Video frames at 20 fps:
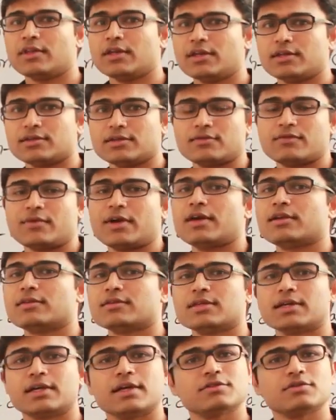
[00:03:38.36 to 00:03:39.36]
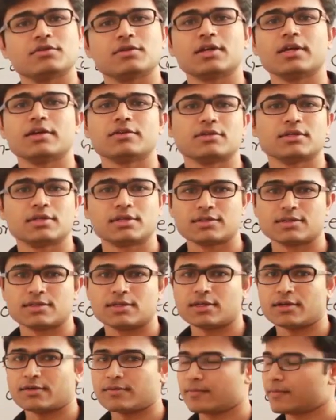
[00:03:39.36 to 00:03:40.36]
The reason why it is a recursive relation
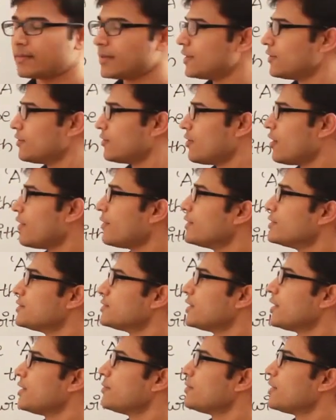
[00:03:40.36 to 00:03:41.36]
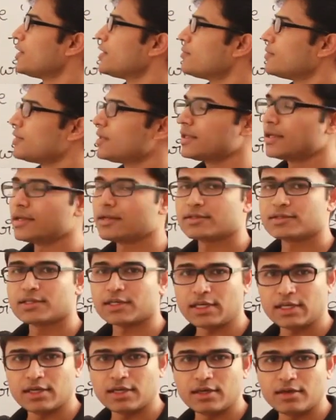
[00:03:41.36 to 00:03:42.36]
is uh, you know on the same table there is
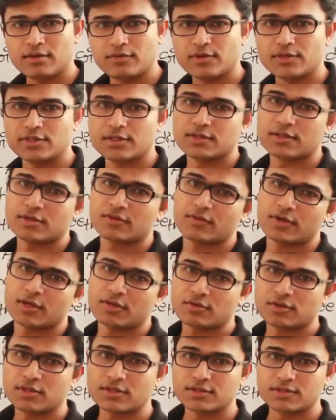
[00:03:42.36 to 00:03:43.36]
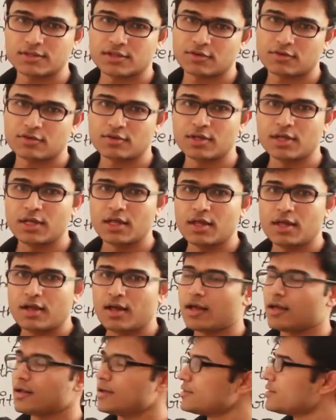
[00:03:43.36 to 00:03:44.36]
a key which is referring to this you know
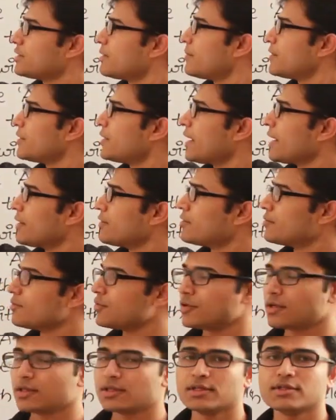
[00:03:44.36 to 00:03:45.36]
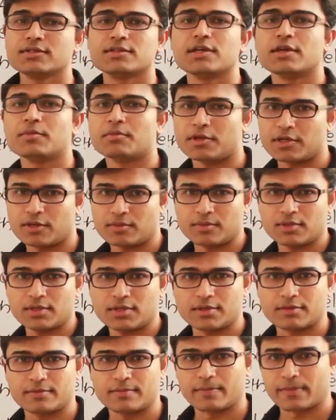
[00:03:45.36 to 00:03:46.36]
uh, some other attribute in the same
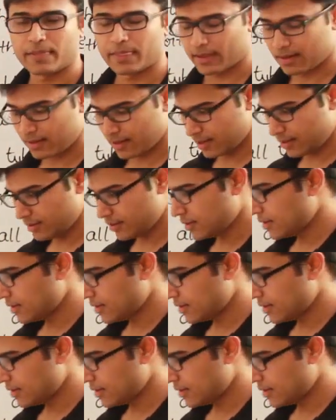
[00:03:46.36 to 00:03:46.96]
table, right?